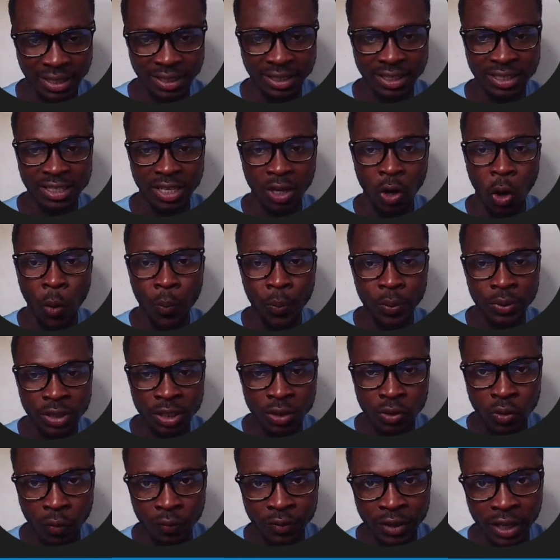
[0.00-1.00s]
It is the
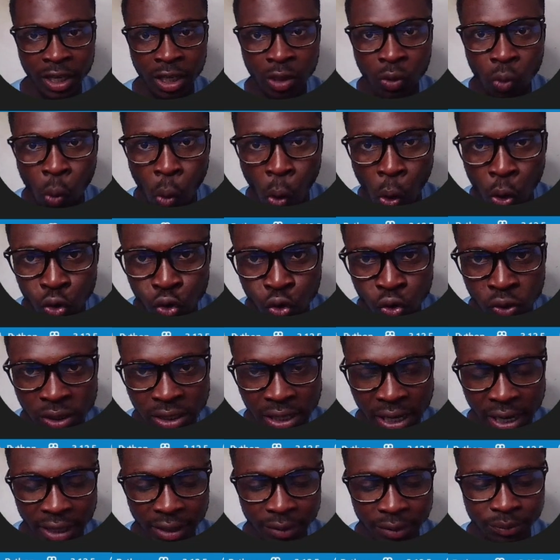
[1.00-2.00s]
opposite of the equal to
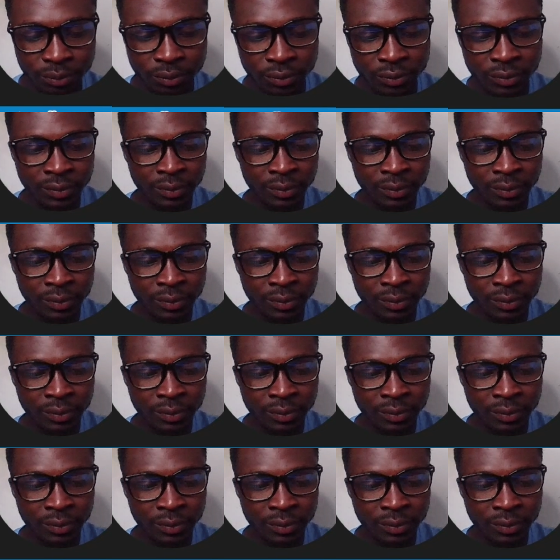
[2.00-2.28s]
sign.